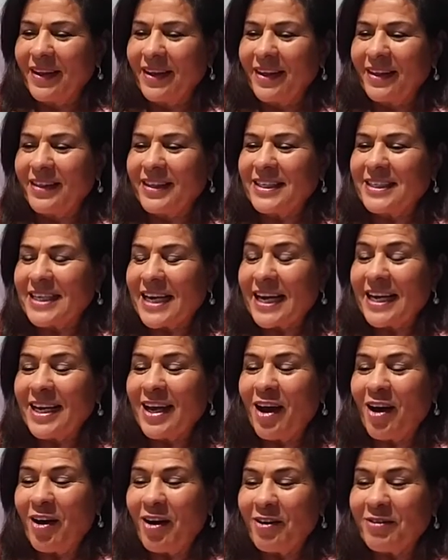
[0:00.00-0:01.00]
The day
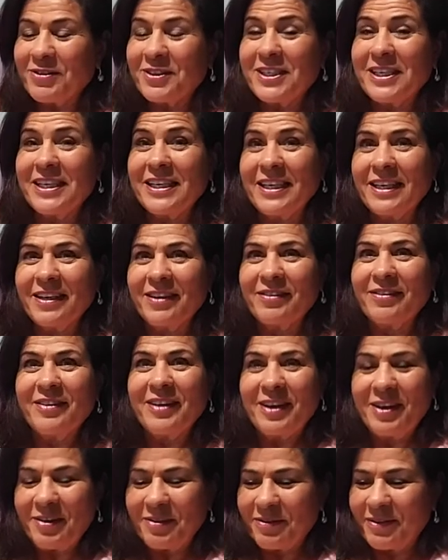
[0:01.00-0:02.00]
after year
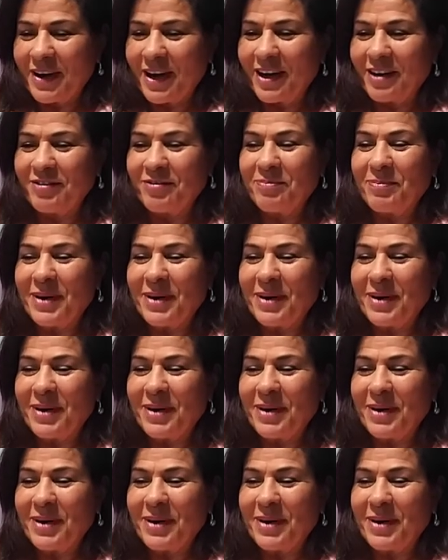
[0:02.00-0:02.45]
35